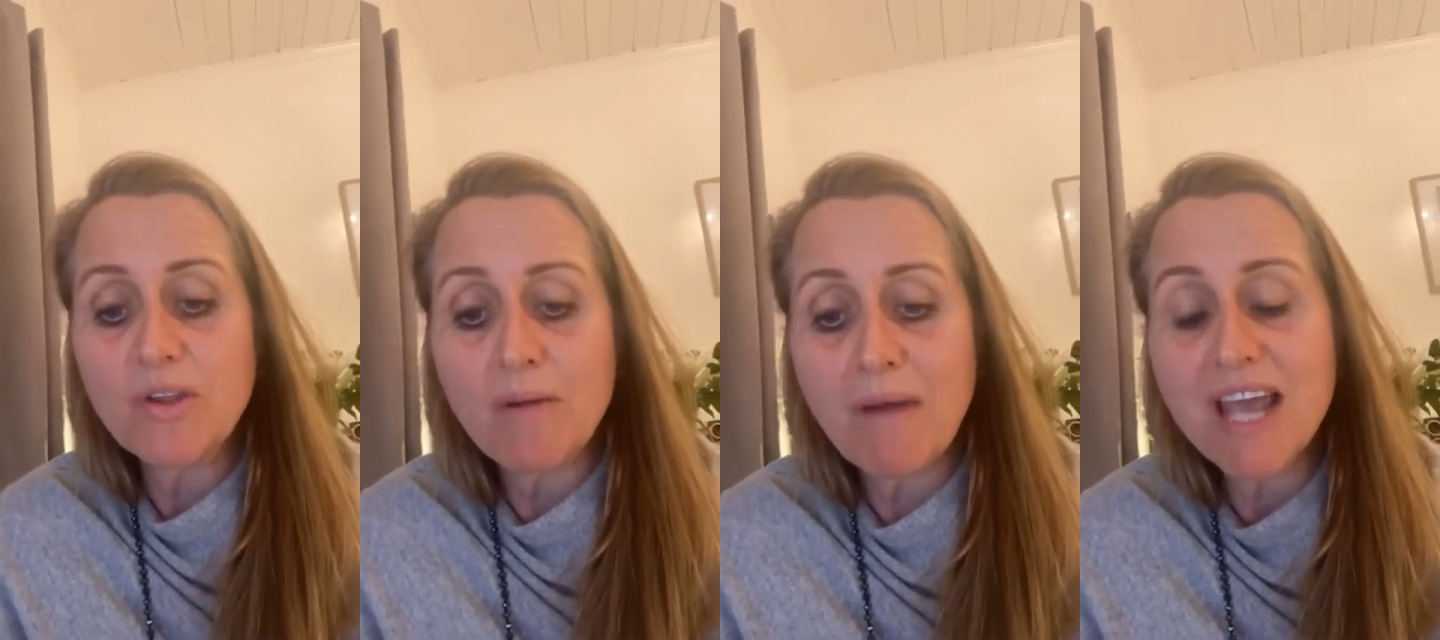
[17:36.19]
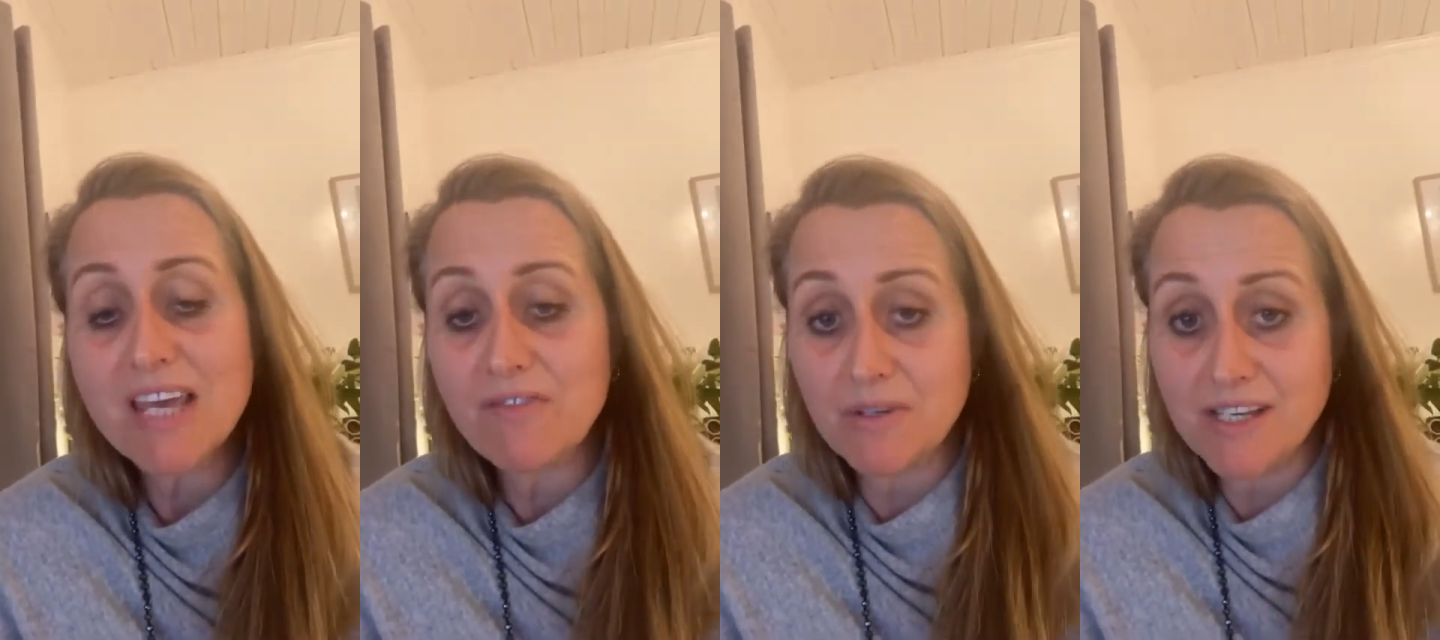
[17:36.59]
although it
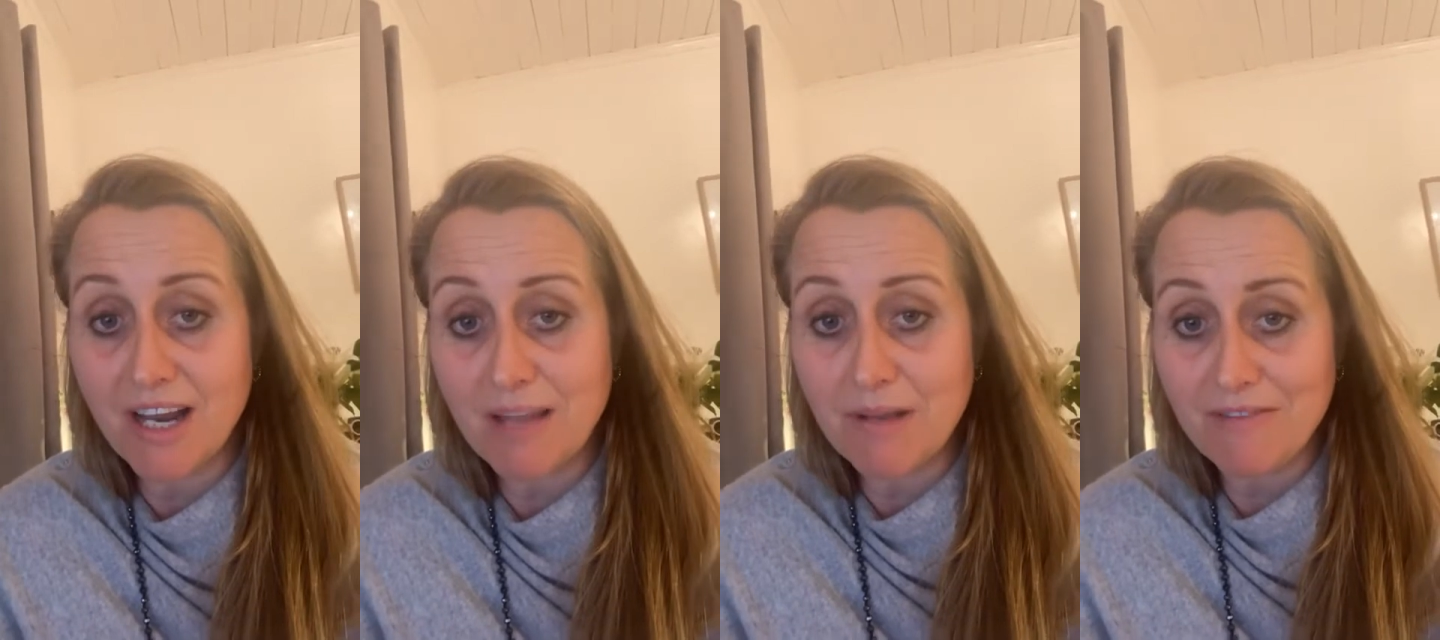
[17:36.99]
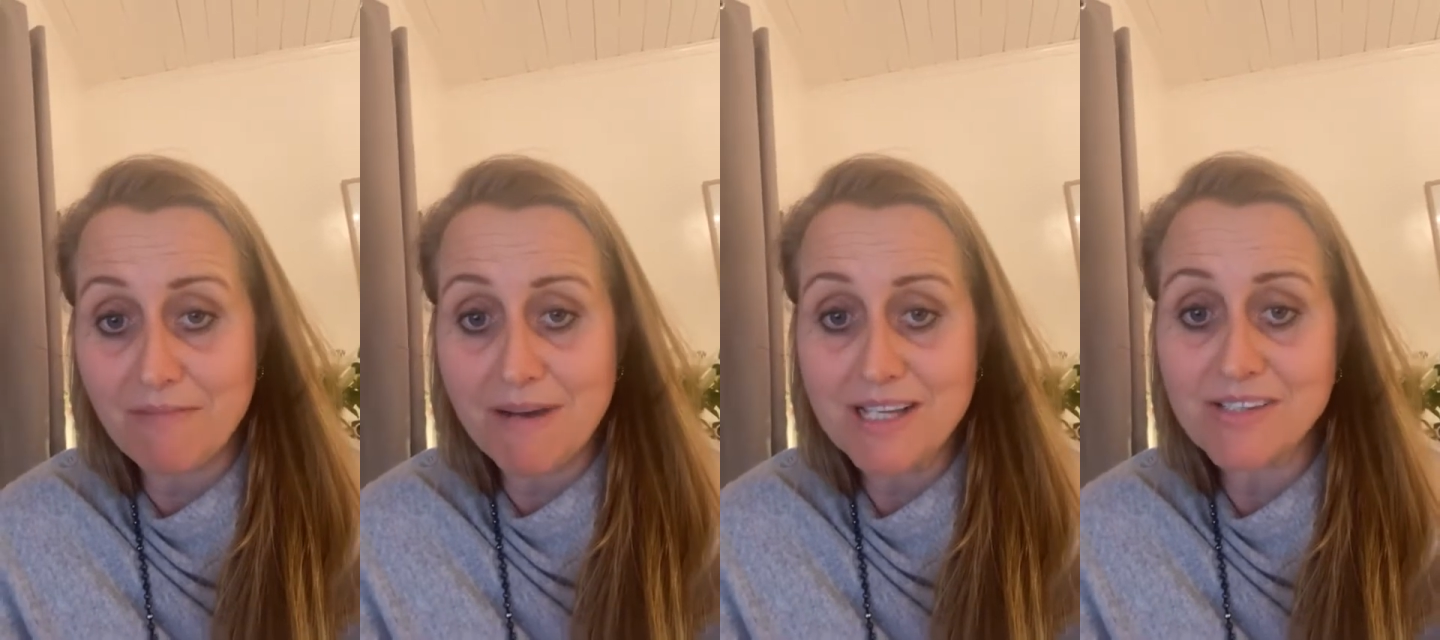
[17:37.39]
might give you a tiny bit
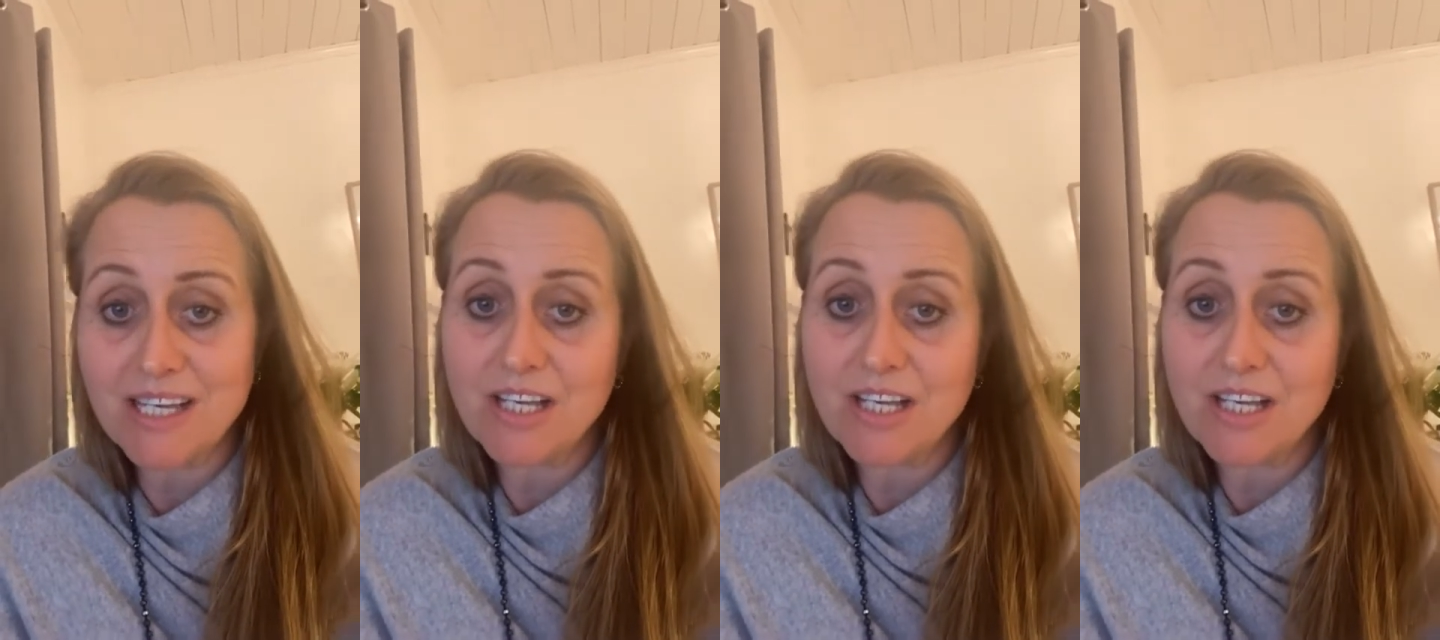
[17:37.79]
of a buzz,